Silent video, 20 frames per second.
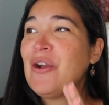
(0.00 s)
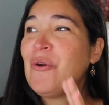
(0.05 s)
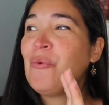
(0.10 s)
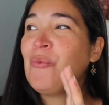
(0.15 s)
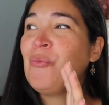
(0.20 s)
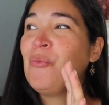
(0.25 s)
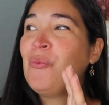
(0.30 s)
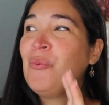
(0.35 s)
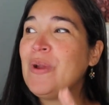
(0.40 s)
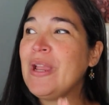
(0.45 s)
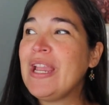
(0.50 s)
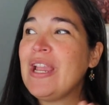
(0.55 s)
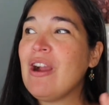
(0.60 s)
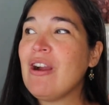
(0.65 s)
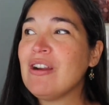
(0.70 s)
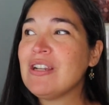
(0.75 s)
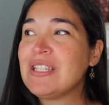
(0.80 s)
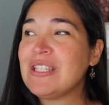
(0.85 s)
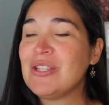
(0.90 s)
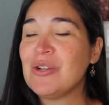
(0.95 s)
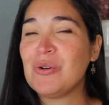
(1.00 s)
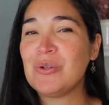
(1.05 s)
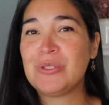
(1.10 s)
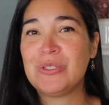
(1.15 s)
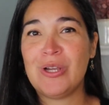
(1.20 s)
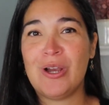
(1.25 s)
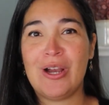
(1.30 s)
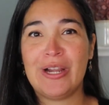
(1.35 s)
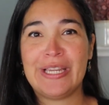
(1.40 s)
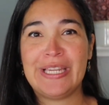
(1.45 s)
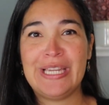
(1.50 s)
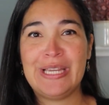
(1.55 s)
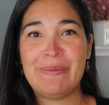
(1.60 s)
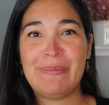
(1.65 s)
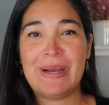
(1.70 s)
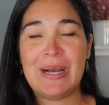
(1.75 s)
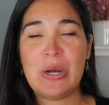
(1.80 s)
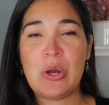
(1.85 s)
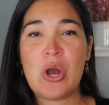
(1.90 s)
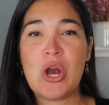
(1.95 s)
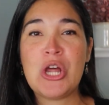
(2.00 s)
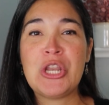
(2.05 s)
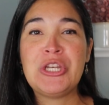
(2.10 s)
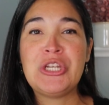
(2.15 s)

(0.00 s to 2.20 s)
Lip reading: We are still talking about a